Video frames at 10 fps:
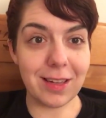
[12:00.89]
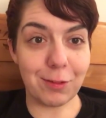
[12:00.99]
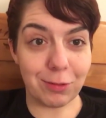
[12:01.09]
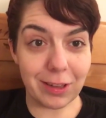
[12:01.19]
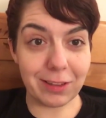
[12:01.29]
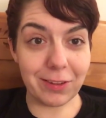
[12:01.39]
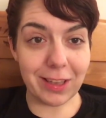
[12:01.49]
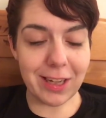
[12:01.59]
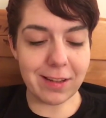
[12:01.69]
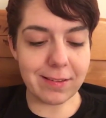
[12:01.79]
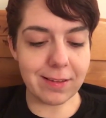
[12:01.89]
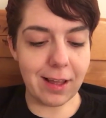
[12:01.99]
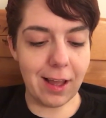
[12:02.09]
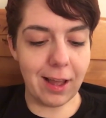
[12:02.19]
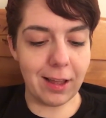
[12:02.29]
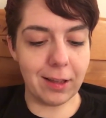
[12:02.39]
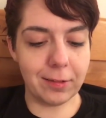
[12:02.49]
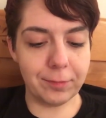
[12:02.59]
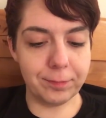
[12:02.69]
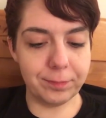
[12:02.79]
He really, really is.
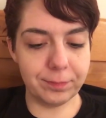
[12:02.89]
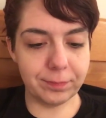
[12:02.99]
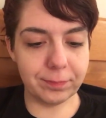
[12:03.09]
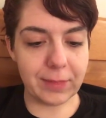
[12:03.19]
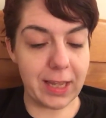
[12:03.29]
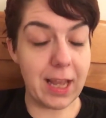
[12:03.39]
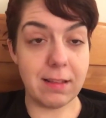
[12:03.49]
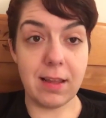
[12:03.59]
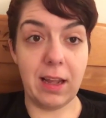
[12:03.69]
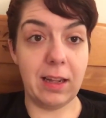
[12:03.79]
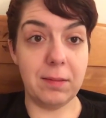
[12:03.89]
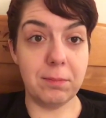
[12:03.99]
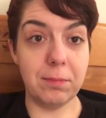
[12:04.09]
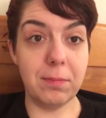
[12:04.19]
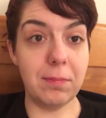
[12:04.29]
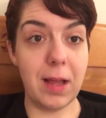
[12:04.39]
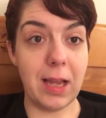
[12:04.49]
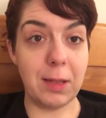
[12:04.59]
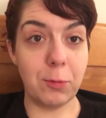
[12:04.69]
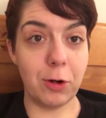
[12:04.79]
I can't say
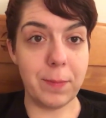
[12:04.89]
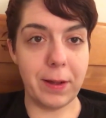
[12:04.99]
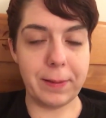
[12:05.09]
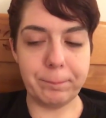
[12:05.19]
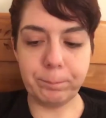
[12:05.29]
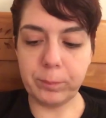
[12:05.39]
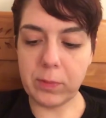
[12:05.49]
any more about him.